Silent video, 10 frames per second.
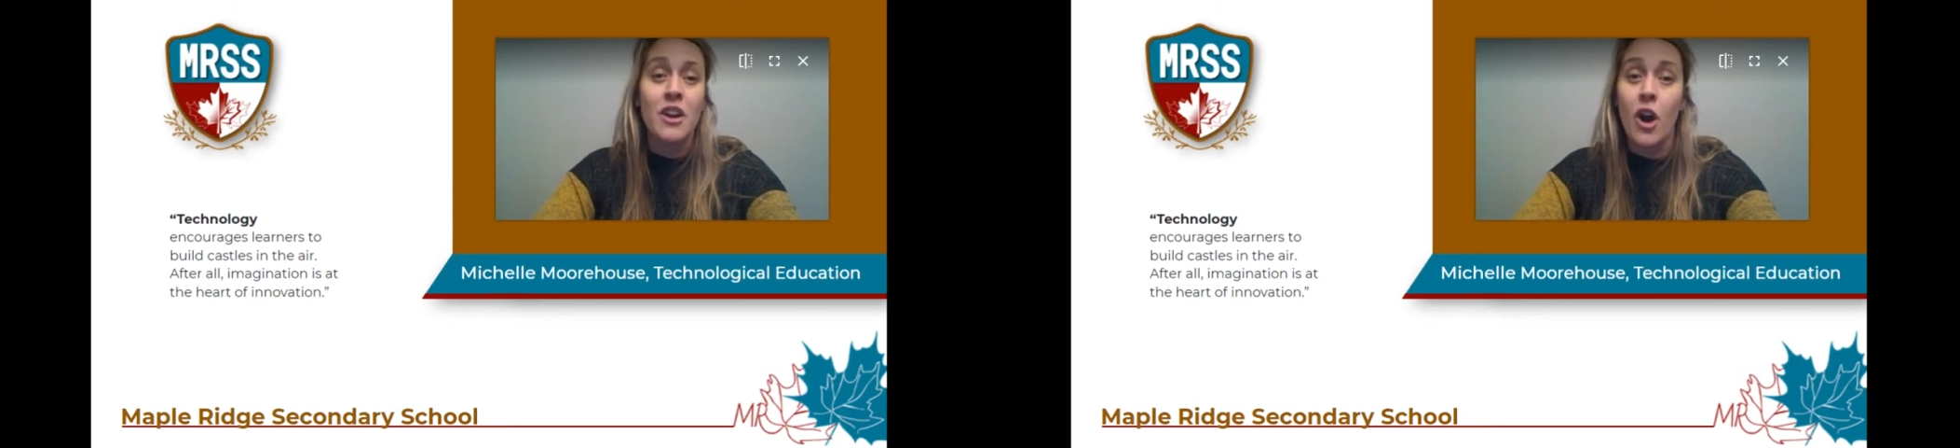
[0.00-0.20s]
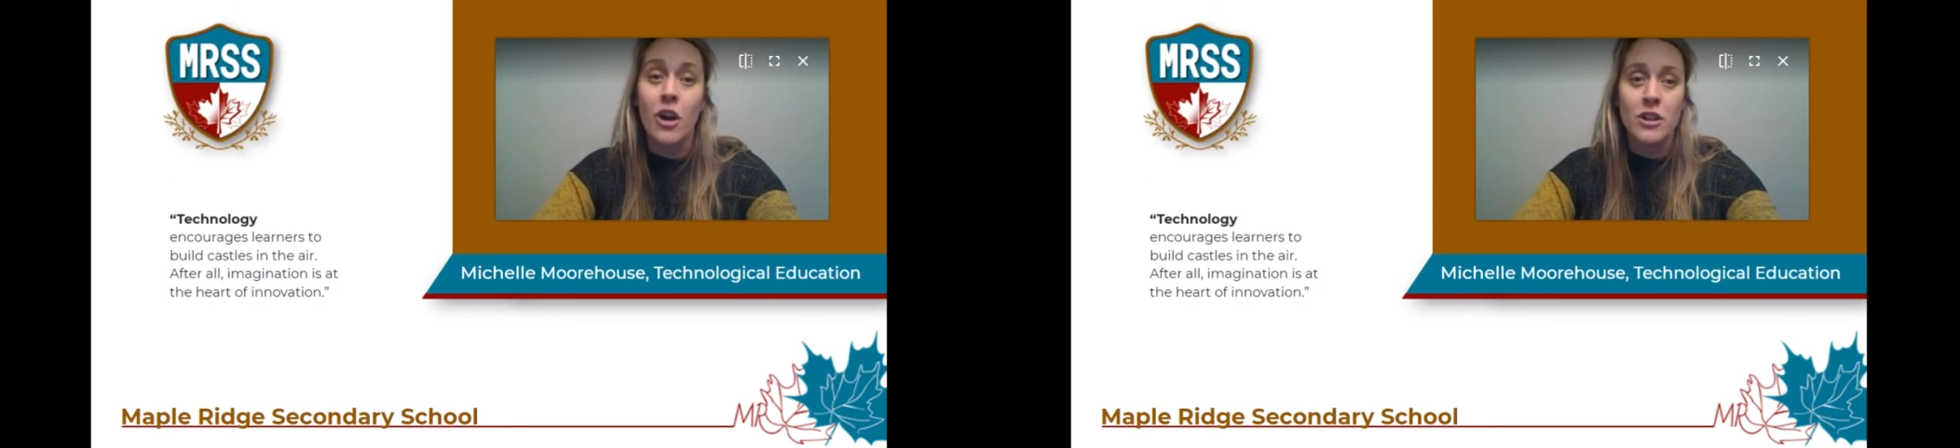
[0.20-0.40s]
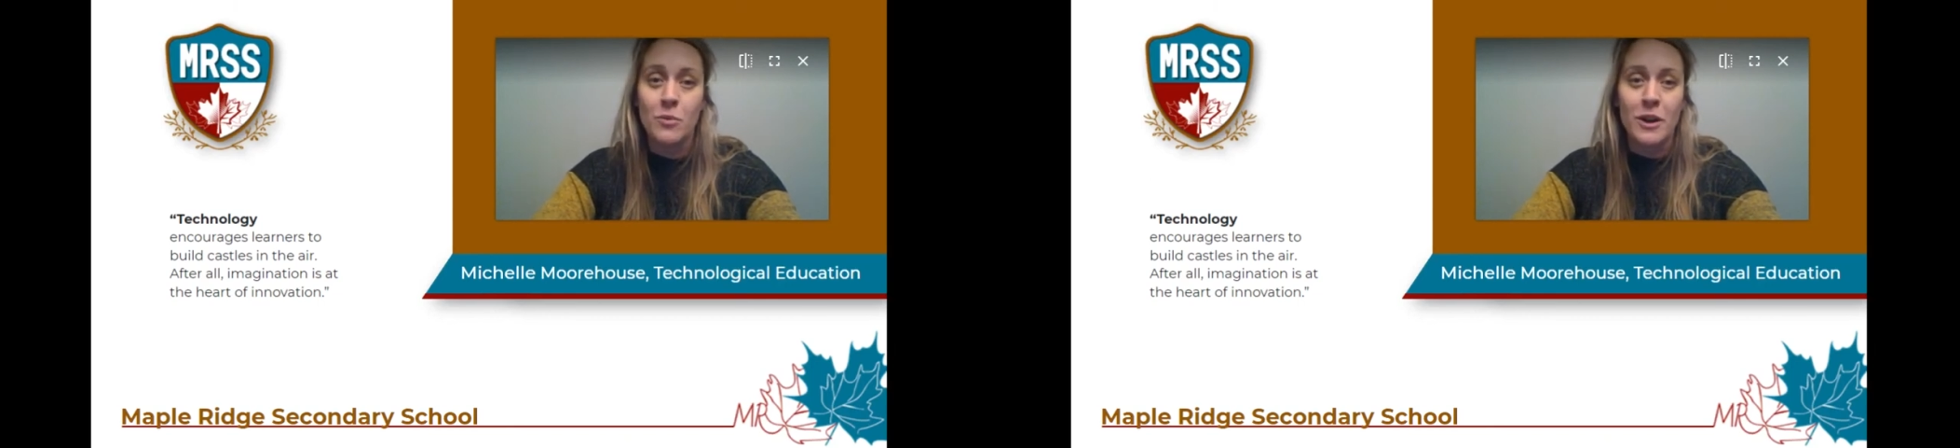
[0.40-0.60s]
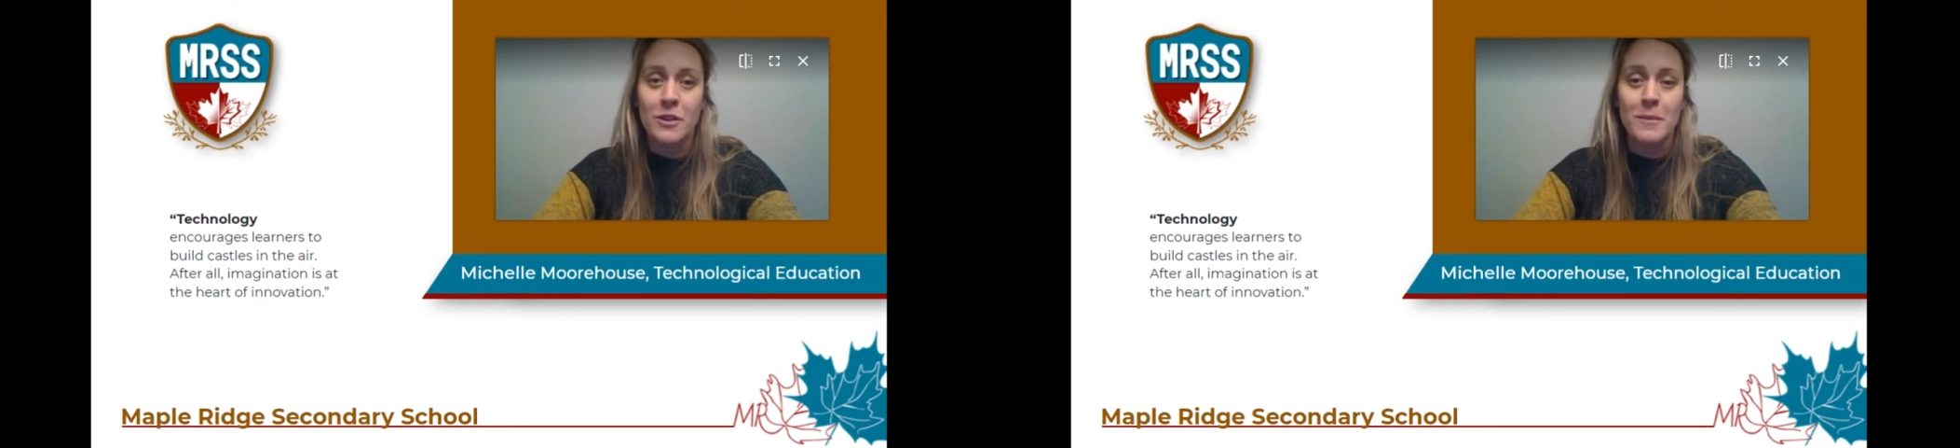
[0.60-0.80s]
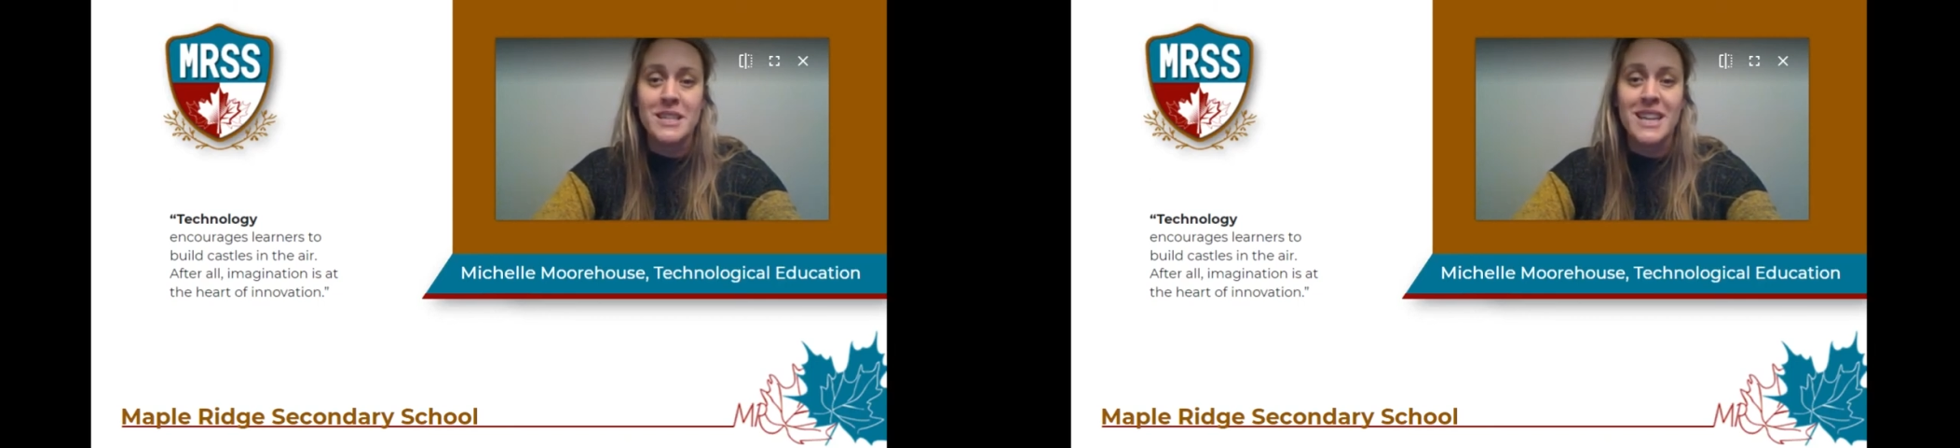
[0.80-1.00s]
and all are
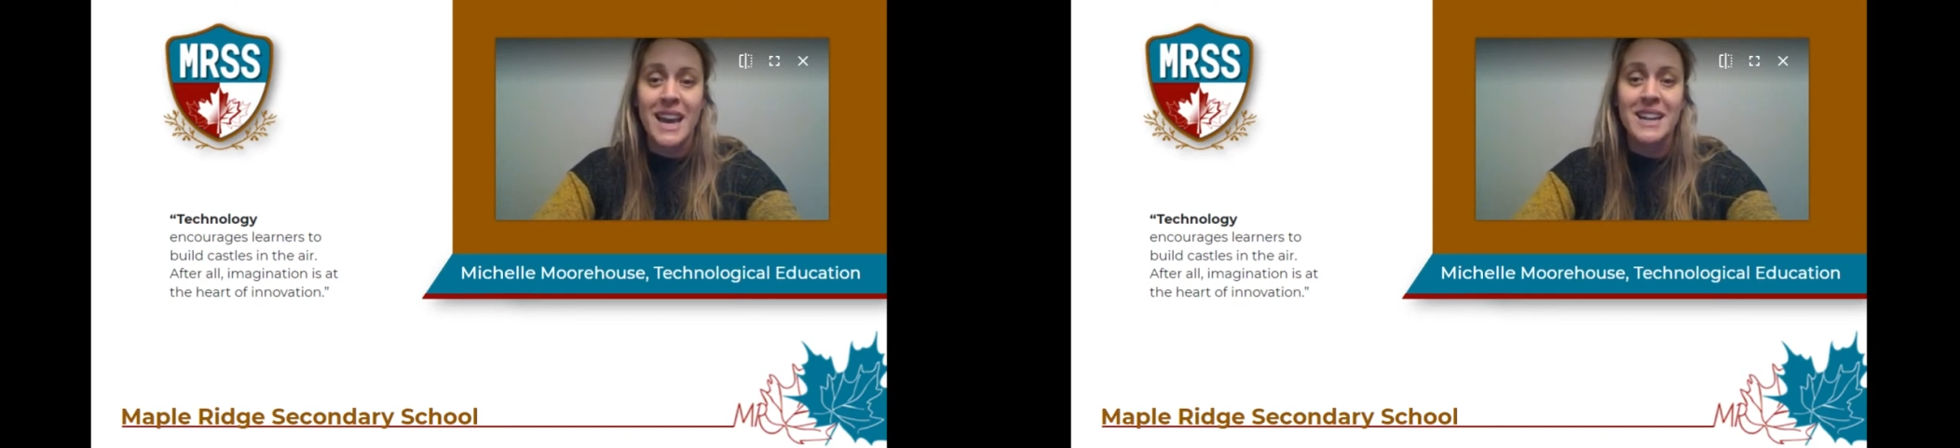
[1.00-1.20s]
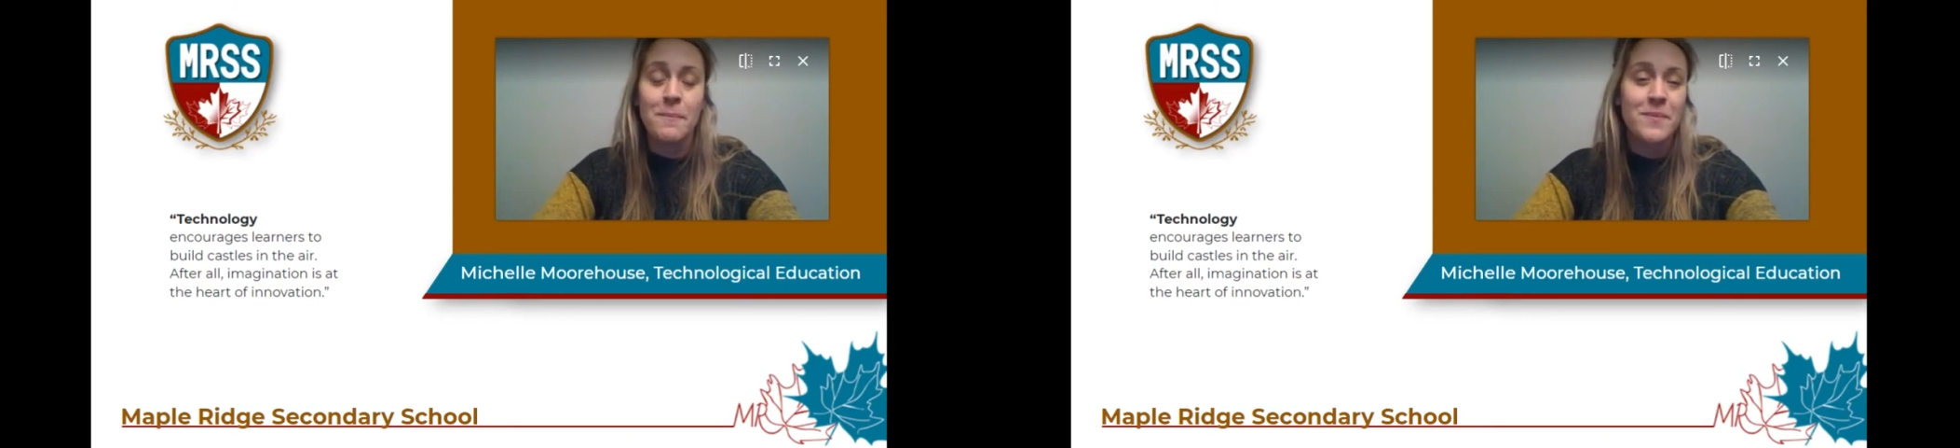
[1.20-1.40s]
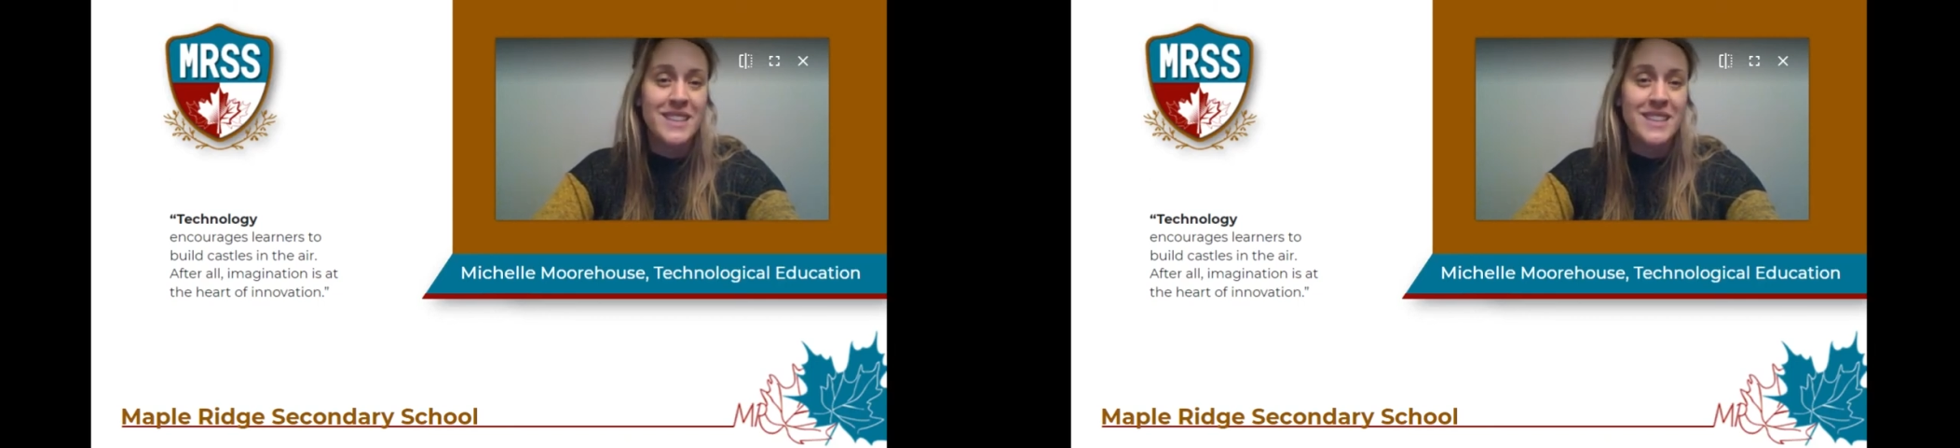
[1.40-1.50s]
welcome in tech.